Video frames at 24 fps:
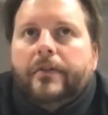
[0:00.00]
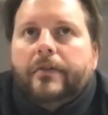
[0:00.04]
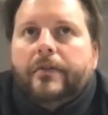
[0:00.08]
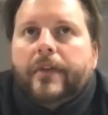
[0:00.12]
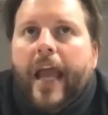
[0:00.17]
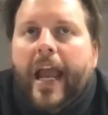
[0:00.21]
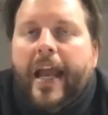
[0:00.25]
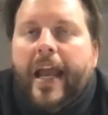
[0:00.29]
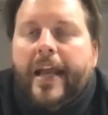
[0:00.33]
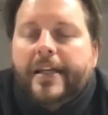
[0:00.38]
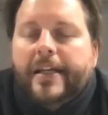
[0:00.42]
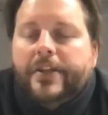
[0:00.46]

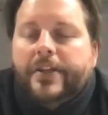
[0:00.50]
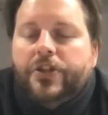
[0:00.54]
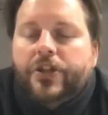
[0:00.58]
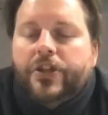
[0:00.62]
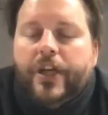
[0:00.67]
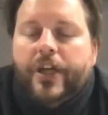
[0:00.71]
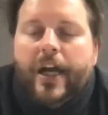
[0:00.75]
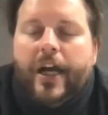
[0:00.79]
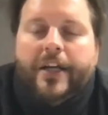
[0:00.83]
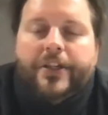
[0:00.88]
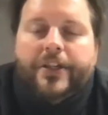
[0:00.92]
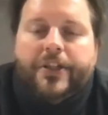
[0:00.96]
80s
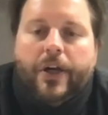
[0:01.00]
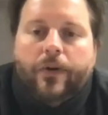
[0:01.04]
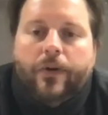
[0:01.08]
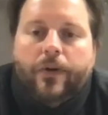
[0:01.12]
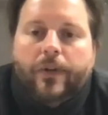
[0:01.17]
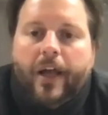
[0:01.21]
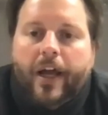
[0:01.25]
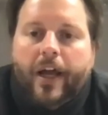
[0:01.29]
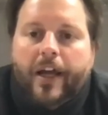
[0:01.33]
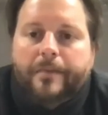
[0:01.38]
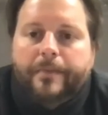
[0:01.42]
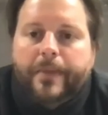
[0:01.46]
GI Joe
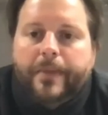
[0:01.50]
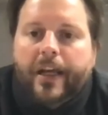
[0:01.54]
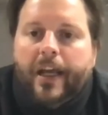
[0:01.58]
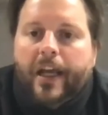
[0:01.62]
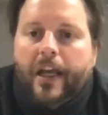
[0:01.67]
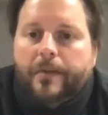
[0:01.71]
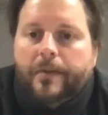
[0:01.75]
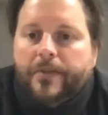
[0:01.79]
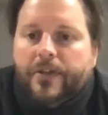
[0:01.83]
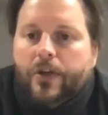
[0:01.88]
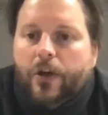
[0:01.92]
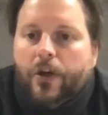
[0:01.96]
line
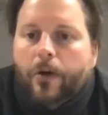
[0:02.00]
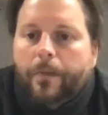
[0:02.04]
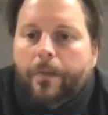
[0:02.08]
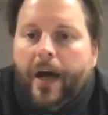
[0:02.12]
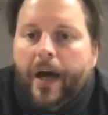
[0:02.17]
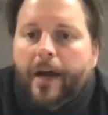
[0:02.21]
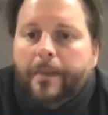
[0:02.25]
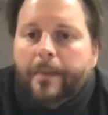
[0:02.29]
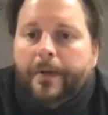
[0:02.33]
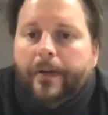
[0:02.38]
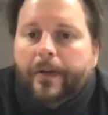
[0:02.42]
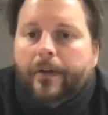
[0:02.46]
became so
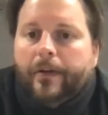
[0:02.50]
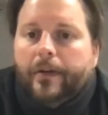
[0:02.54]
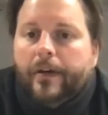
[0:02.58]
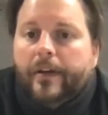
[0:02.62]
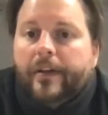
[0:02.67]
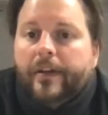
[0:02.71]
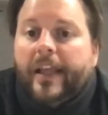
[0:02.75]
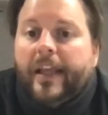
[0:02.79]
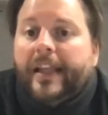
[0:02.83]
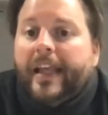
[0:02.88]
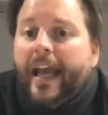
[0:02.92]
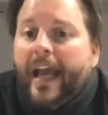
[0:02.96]
popular
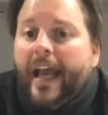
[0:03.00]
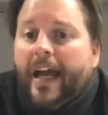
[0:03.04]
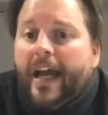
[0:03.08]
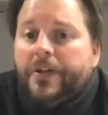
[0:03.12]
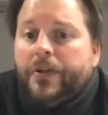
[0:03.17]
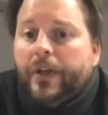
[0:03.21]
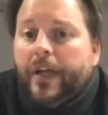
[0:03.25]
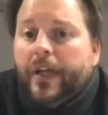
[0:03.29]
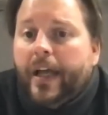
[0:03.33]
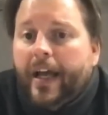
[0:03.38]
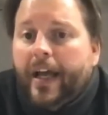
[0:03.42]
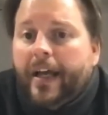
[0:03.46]
that they
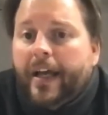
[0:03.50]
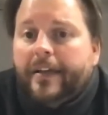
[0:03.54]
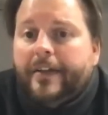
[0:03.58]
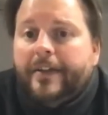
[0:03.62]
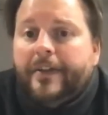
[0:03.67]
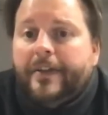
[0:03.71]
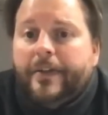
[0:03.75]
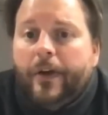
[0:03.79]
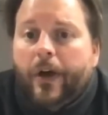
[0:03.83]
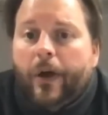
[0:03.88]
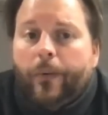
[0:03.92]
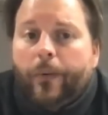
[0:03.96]
actually had
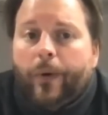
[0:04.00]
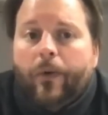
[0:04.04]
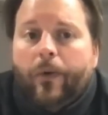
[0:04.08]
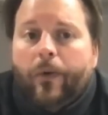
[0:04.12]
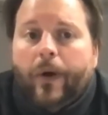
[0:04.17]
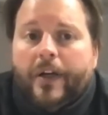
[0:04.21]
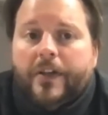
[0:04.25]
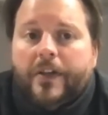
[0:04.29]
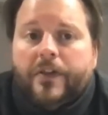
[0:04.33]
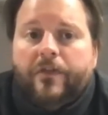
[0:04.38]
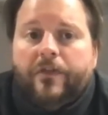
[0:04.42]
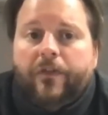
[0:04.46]
a
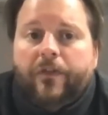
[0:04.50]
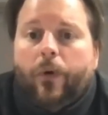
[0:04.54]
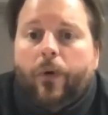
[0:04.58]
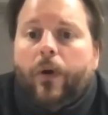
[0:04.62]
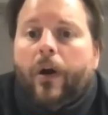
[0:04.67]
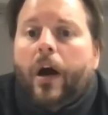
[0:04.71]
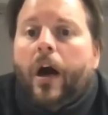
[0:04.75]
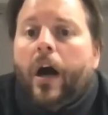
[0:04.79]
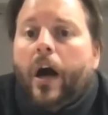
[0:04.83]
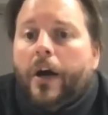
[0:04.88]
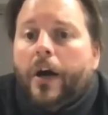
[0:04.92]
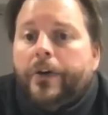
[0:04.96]
request
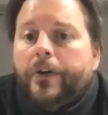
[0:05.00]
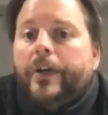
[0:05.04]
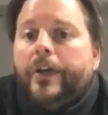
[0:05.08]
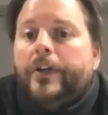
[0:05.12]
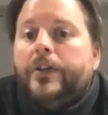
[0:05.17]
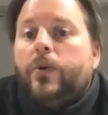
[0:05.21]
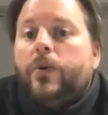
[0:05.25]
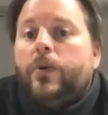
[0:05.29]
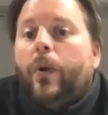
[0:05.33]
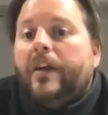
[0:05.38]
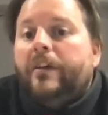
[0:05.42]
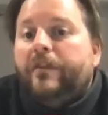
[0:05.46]
for
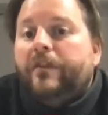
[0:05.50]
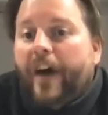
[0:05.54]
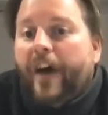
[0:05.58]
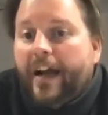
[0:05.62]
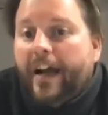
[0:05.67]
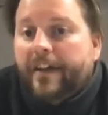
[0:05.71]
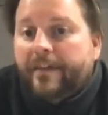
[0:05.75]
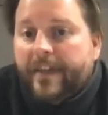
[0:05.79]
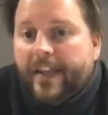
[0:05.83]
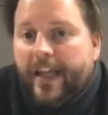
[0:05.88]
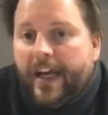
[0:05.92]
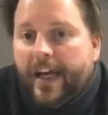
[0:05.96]

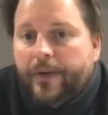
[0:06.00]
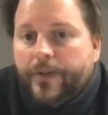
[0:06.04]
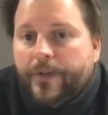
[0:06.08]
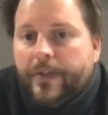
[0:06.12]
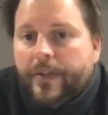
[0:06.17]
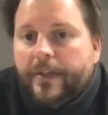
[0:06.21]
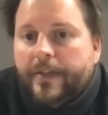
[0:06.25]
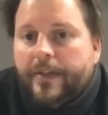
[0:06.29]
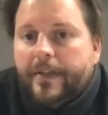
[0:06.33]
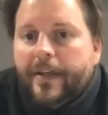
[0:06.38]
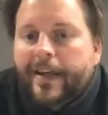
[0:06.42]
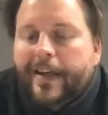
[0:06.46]

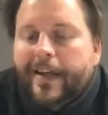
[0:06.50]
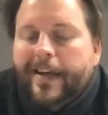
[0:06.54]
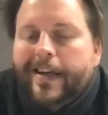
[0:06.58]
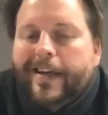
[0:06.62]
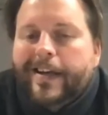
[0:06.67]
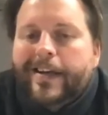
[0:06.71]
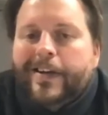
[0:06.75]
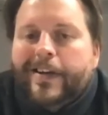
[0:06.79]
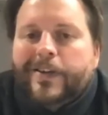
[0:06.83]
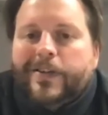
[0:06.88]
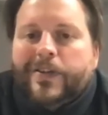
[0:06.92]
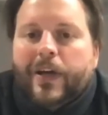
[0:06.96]
125,000.
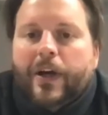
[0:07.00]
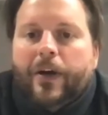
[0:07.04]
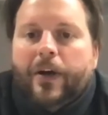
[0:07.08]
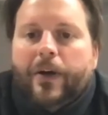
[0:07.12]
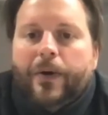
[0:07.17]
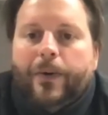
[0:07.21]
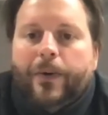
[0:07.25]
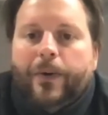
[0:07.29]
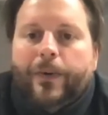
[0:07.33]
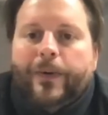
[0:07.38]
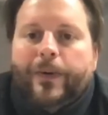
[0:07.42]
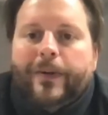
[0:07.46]

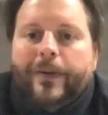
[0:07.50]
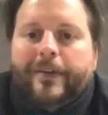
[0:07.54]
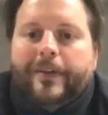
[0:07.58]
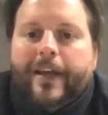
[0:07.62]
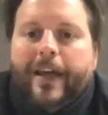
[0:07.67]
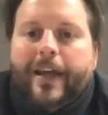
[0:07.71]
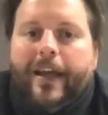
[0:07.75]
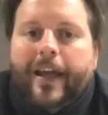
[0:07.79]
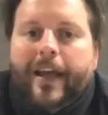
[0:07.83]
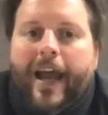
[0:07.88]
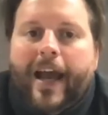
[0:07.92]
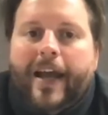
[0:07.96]
So
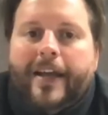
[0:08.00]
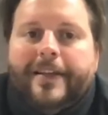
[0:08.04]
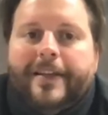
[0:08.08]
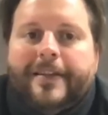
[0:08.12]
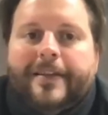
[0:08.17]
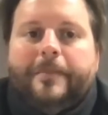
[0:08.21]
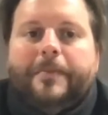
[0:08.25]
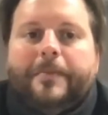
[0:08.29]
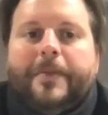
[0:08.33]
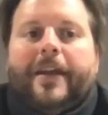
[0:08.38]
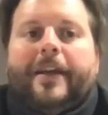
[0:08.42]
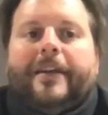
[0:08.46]
they had
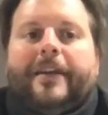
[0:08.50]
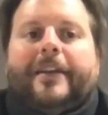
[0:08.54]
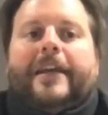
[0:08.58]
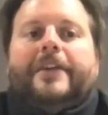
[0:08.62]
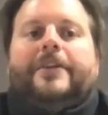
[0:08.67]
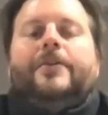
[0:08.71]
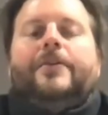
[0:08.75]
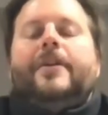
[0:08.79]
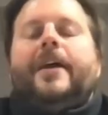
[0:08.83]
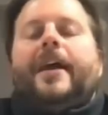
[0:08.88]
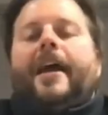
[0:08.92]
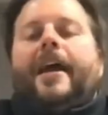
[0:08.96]
something, they
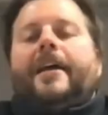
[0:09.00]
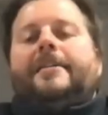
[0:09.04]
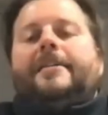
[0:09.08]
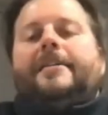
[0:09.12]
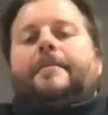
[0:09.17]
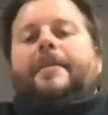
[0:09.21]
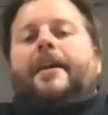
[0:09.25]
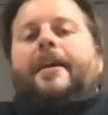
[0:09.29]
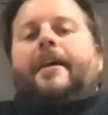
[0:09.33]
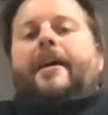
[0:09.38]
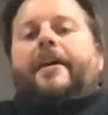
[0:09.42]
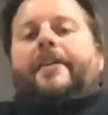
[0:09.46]
knew they had
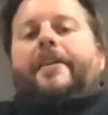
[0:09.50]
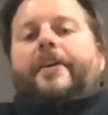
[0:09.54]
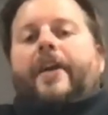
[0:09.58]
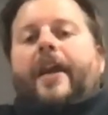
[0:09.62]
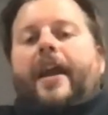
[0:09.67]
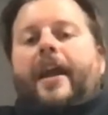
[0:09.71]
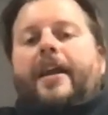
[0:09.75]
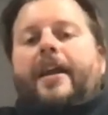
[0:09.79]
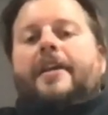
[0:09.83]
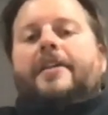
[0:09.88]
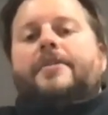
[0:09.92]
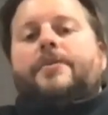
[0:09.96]
something on their
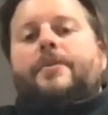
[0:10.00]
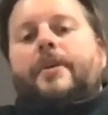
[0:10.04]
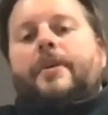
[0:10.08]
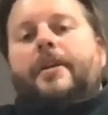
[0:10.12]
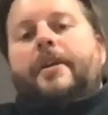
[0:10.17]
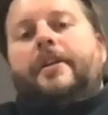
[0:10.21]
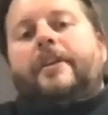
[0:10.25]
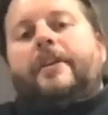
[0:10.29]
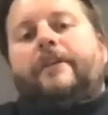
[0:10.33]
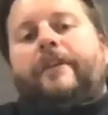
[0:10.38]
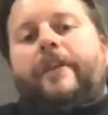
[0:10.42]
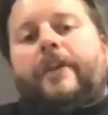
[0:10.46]
hands when
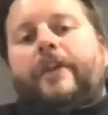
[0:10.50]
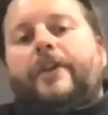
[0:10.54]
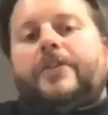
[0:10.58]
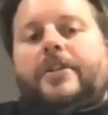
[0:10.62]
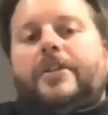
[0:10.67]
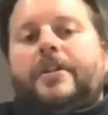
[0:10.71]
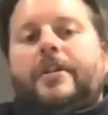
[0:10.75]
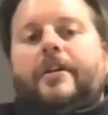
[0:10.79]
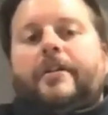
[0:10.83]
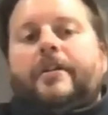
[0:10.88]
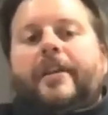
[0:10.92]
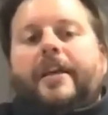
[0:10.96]
in the
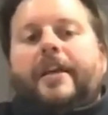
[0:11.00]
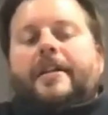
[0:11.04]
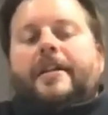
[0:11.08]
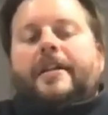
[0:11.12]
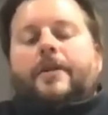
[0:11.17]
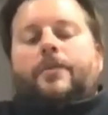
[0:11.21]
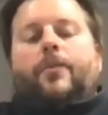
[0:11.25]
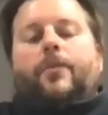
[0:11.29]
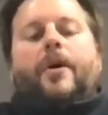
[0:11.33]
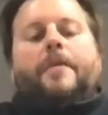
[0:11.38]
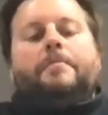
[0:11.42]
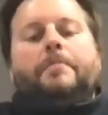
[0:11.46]
first year they
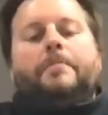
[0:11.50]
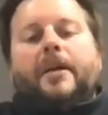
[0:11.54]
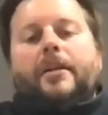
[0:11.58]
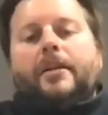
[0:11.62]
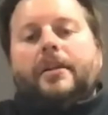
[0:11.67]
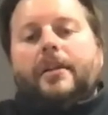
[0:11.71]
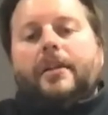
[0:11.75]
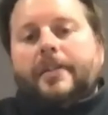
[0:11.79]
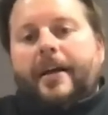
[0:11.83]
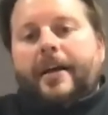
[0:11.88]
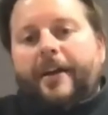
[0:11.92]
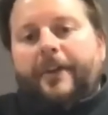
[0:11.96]
did $1
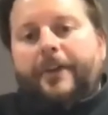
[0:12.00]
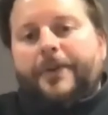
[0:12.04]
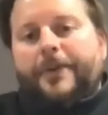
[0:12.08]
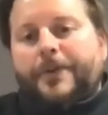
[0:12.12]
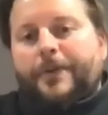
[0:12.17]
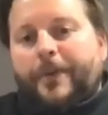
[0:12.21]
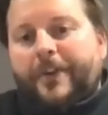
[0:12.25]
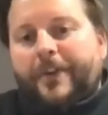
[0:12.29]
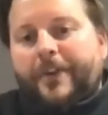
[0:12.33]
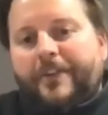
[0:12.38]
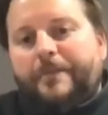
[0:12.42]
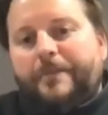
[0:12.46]
million
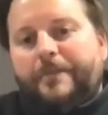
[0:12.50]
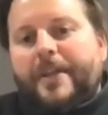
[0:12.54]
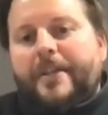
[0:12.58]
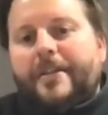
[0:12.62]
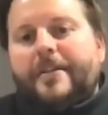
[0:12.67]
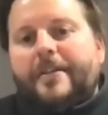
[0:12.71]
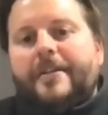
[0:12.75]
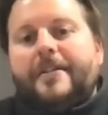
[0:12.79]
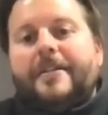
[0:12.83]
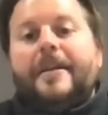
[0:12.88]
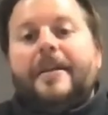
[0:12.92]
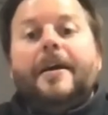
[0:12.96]
worth of business.